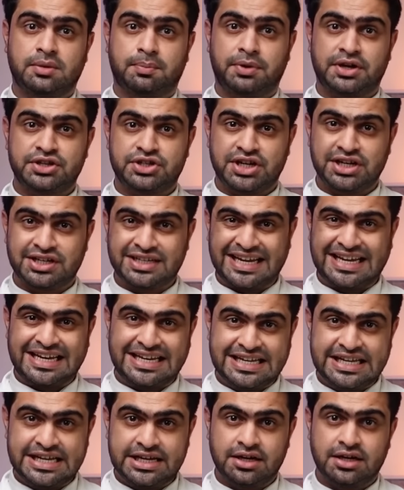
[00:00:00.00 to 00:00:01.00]
the brushing
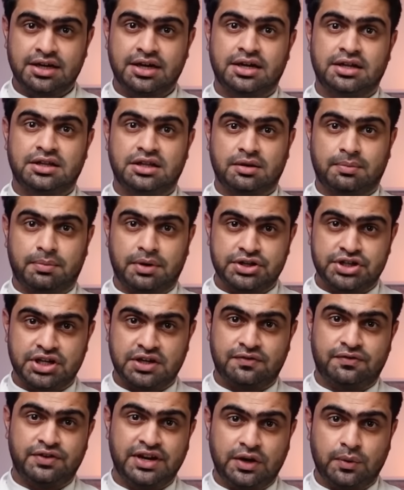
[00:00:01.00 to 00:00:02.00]
technique, the brushing
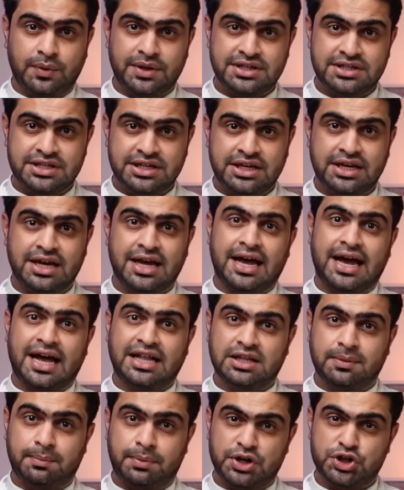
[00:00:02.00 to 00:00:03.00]
frequency,
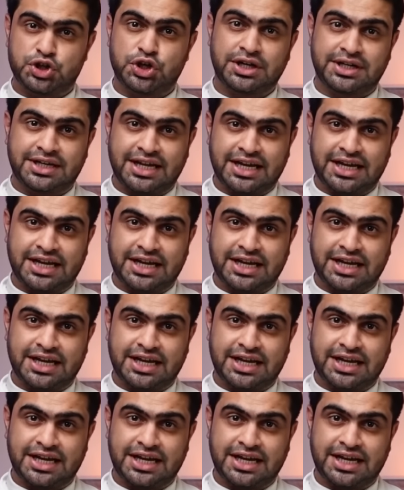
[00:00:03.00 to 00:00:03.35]
and the brushing